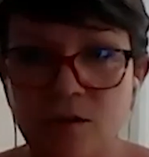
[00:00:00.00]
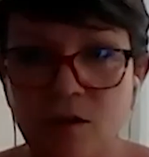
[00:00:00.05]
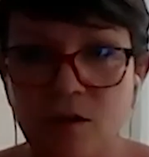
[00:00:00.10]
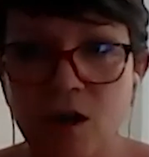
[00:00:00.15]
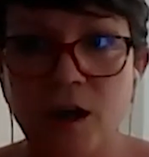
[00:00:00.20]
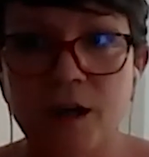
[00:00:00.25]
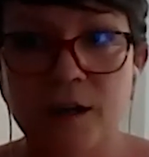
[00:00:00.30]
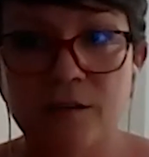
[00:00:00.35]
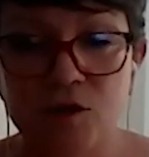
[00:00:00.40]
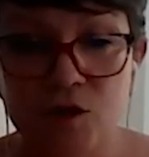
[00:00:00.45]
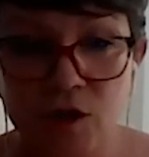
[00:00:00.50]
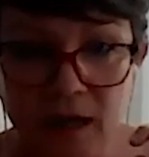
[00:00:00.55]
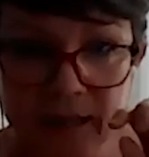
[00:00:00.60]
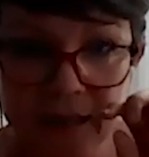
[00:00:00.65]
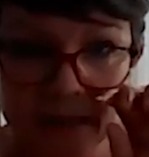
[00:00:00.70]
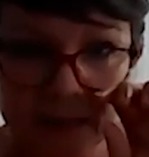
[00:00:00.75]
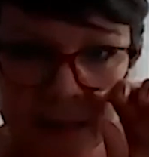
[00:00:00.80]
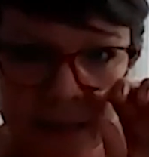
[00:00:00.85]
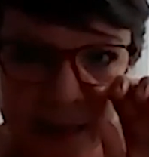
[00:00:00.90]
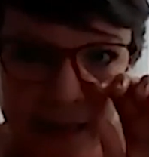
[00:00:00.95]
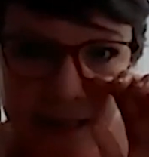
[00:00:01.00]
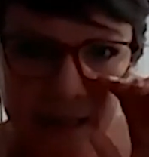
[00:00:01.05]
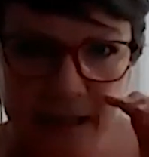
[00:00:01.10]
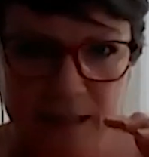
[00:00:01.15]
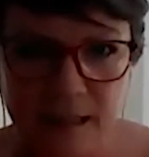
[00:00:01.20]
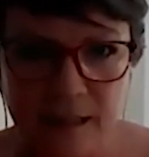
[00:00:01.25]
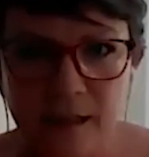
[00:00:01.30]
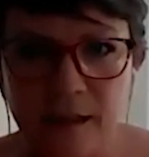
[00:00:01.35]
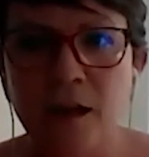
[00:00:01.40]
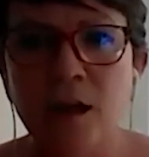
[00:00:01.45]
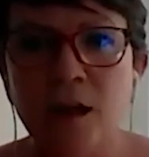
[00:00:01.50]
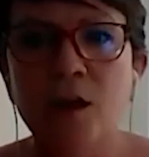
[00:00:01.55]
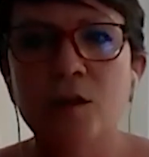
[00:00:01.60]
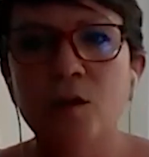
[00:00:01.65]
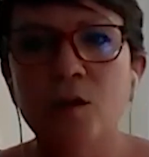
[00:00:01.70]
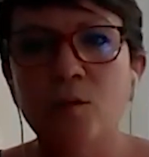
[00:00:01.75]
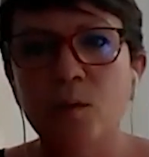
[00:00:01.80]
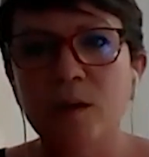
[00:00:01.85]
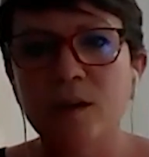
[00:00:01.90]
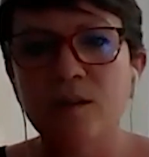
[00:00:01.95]
our kind of trends data
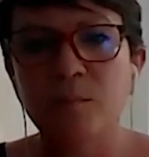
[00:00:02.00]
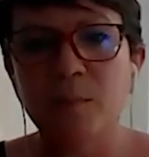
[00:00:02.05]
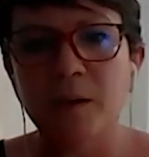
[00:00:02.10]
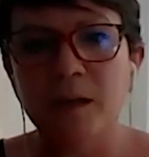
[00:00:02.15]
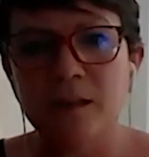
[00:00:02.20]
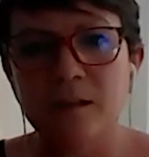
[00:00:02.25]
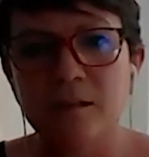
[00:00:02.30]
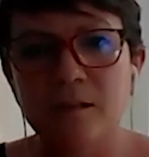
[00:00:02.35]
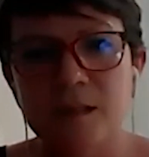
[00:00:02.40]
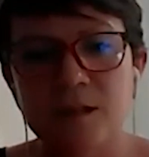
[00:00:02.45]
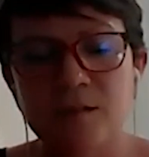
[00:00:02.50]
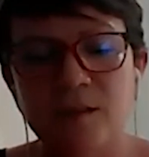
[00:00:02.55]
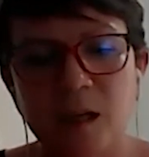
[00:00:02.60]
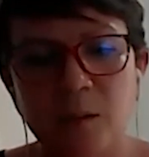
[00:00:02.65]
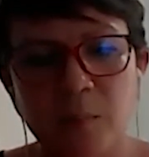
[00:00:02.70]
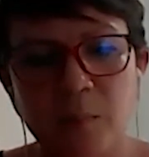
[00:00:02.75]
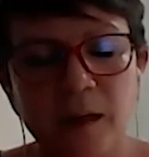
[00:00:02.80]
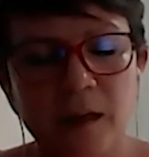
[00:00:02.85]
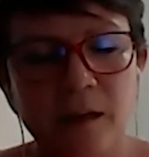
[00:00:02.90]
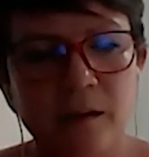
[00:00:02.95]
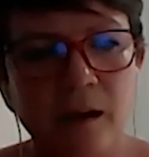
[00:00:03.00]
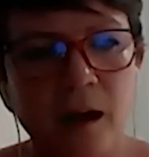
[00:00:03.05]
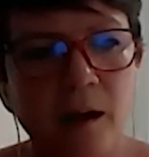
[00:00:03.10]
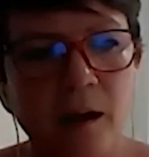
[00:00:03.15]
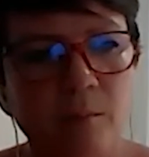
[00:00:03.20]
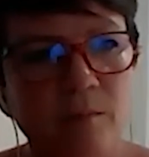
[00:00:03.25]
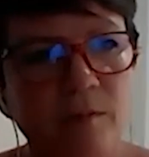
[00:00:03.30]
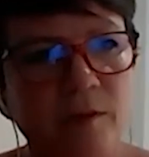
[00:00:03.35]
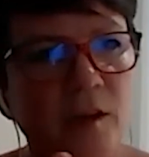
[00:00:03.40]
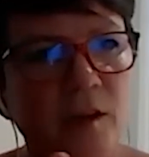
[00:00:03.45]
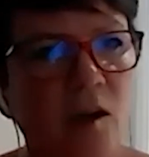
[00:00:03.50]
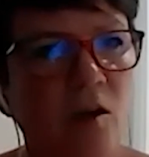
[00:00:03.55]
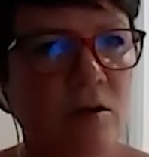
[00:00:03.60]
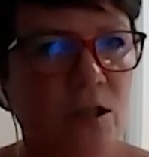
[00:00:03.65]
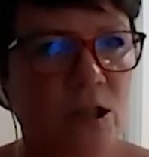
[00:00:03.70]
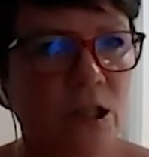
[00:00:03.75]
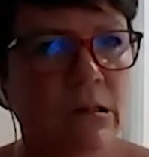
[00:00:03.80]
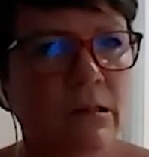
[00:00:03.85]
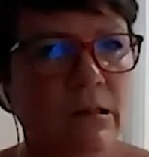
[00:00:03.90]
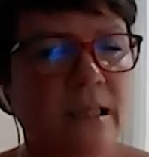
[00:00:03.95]
that we've been developing for the
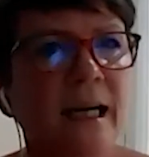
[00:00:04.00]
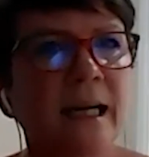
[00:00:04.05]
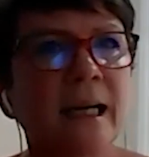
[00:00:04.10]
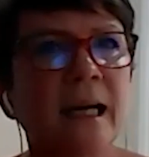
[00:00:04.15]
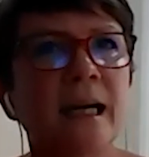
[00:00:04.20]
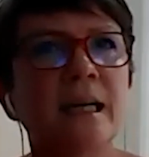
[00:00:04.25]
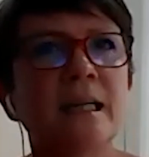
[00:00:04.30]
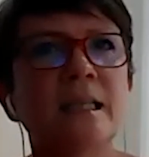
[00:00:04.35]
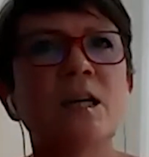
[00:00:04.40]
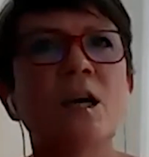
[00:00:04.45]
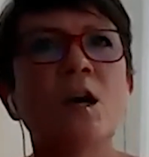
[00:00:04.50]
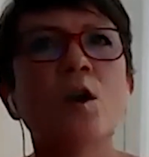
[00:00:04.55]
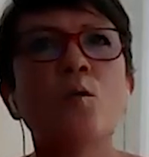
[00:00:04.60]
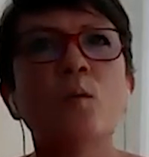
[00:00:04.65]
last 2 decades.